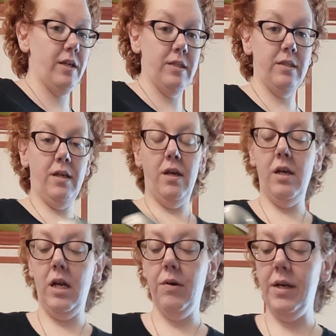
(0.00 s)
because,
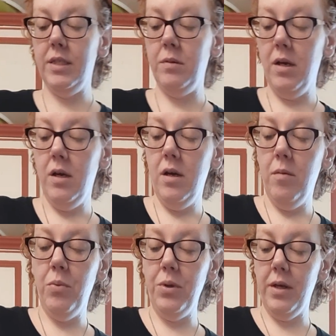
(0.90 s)
you know, it's
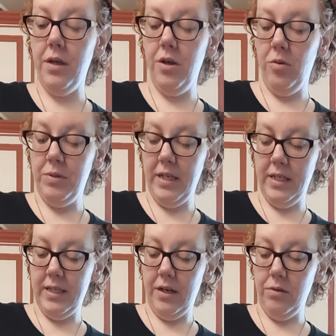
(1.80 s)
bouillon cubes. They
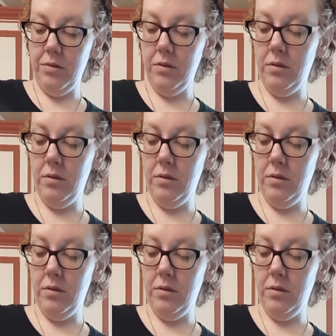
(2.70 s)
settle.